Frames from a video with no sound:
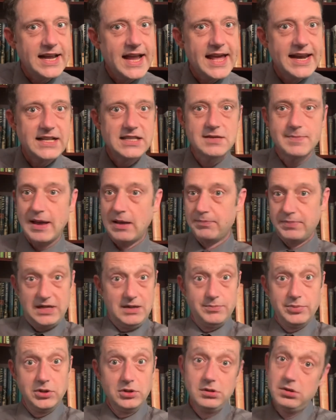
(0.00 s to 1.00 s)
and it's about
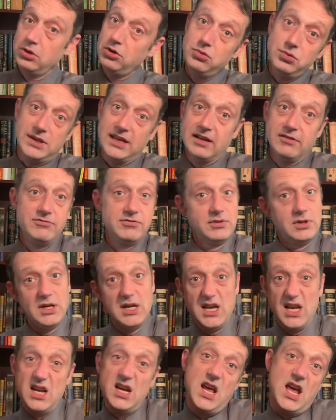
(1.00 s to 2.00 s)
people who live
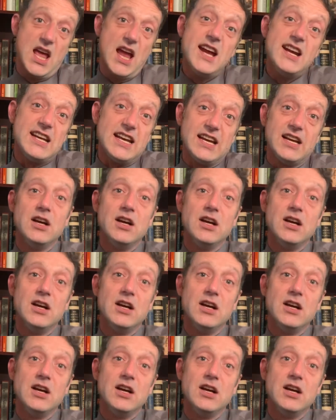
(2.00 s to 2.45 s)
in Haiti.